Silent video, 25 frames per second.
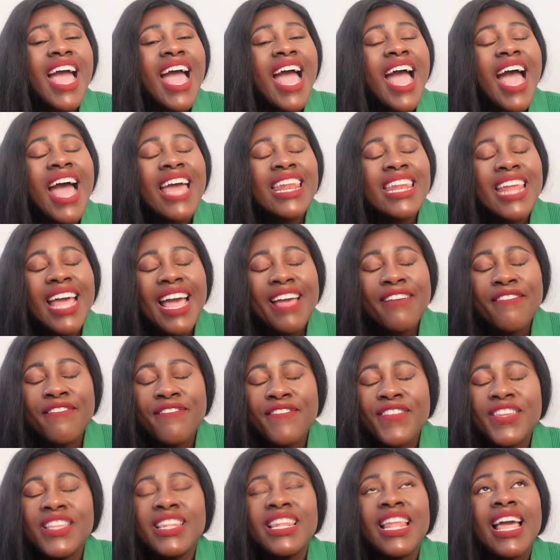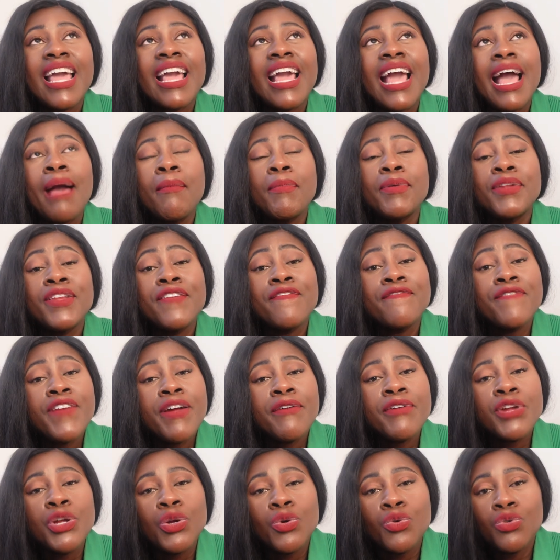And I feel like I'm in a
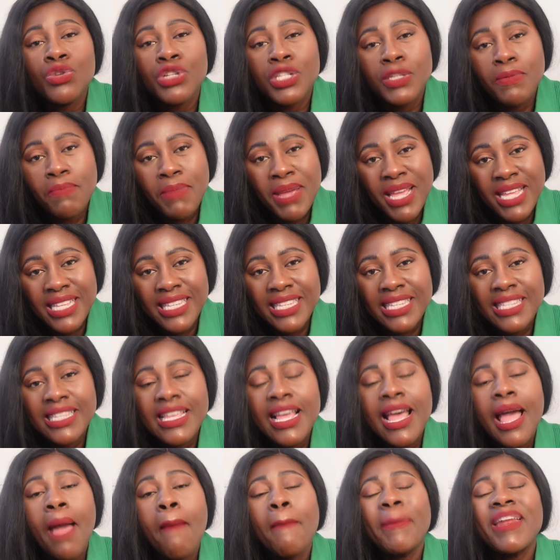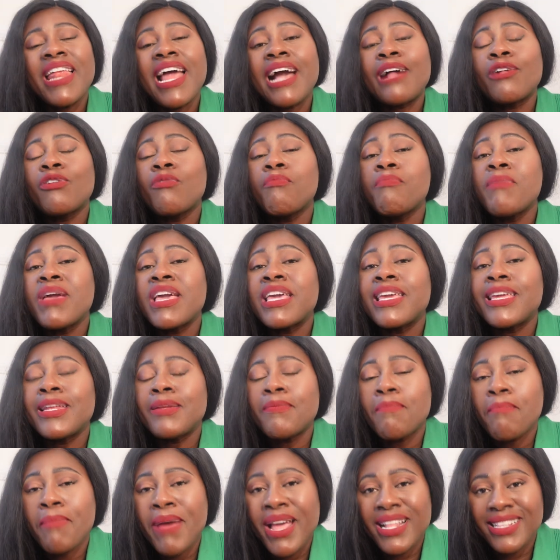very good space, but I could make
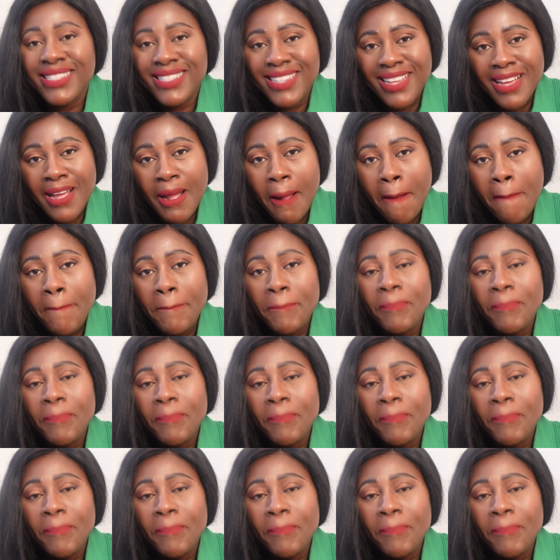it better.